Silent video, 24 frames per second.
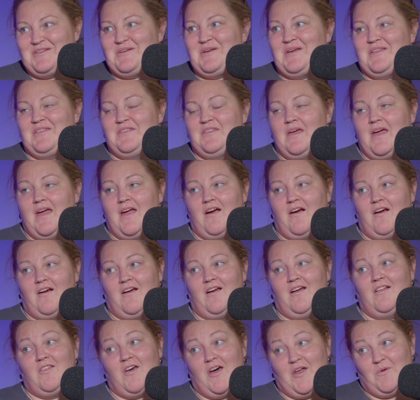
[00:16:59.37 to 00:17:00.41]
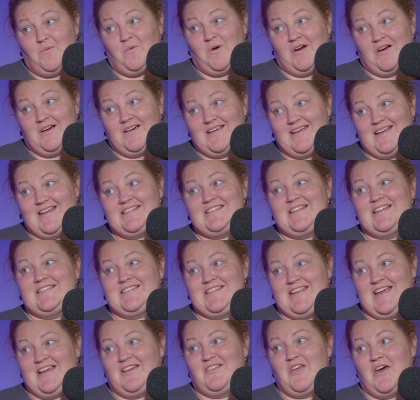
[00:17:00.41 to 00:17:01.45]
Uh, they are a lot of work. It does
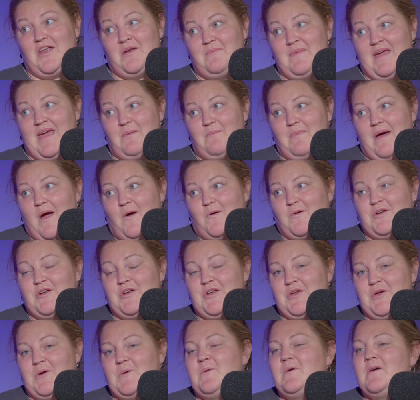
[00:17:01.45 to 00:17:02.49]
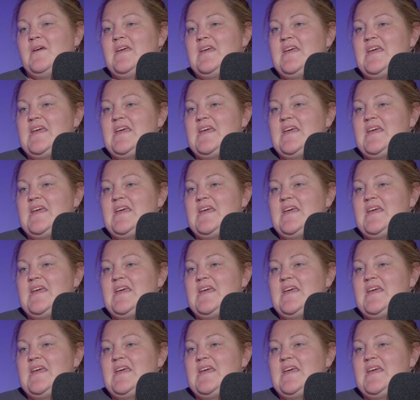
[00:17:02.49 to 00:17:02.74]
take a lot of manpower to do.